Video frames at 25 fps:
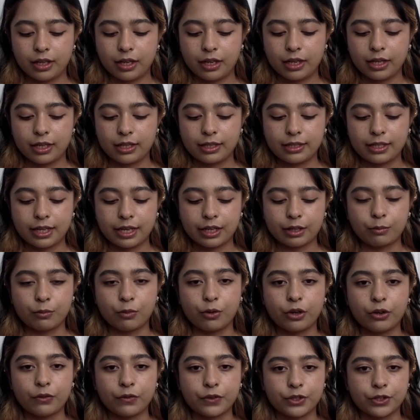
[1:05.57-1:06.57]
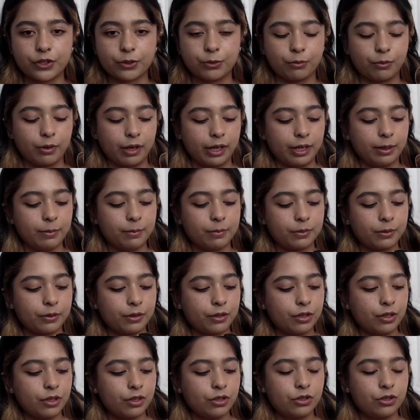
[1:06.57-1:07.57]
It's like more of a swipe,
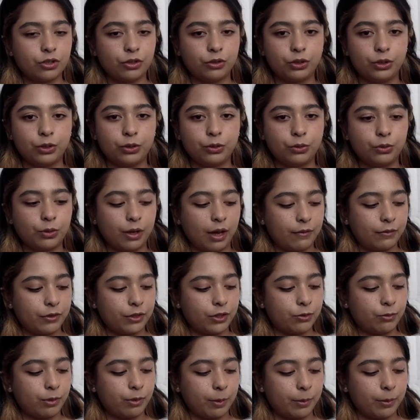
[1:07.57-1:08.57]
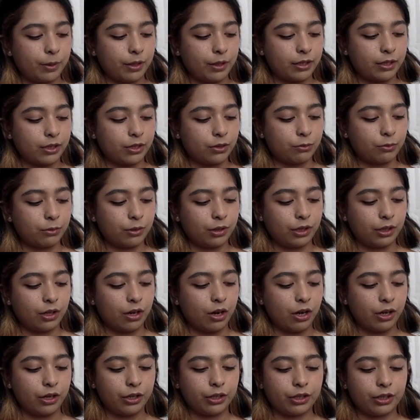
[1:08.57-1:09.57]
so you have to swipe it because it's really
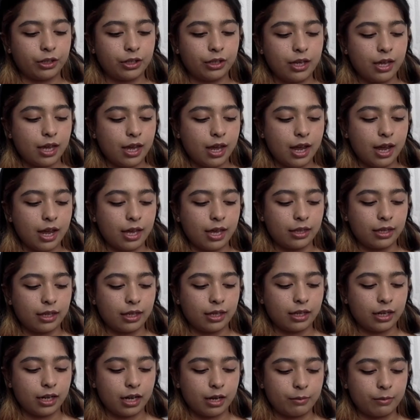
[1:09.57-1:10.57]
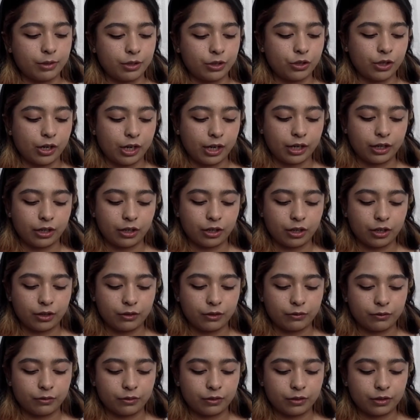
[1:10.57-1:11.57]
hard. And then I'm gonna try it
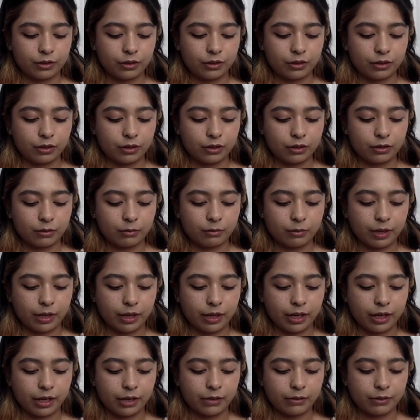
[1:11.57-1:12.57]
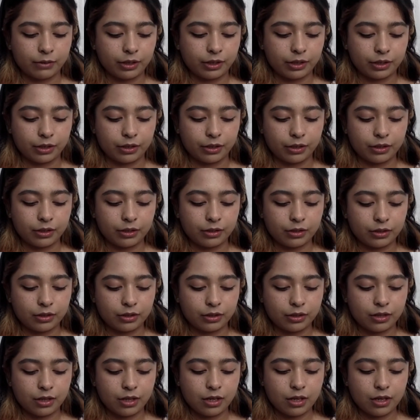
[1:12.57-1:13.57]
on my hand right here.
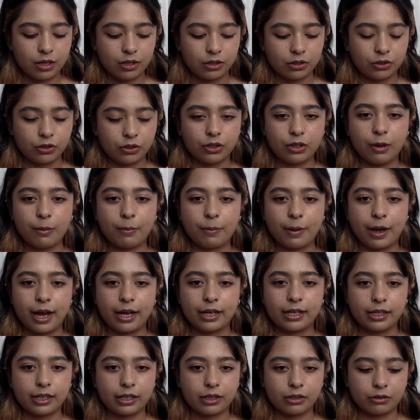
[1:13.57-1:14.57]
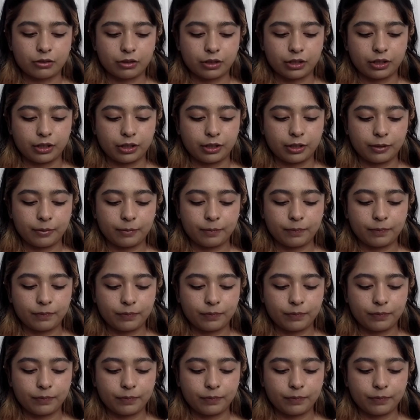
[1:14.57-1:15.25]
So you could pat it or here.